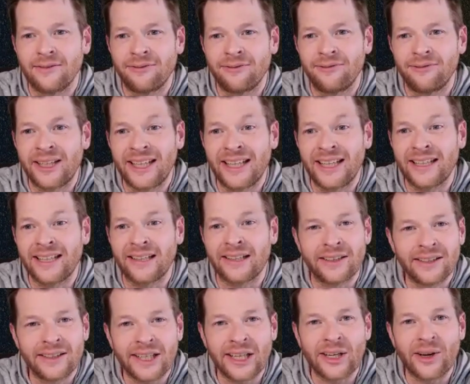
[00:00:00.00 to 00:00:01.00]
fit
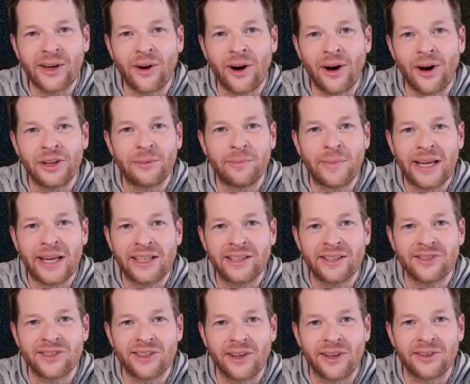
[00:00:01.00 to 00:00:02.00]
in, all their
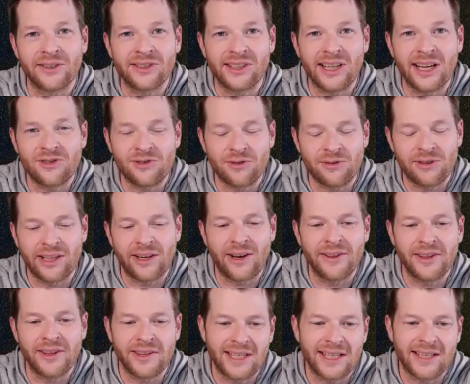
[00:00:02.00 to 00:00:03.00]
maintenance, all their scheduling,
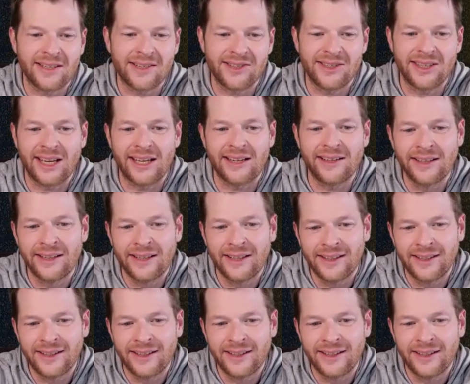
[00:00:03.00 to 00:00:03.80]
all the things that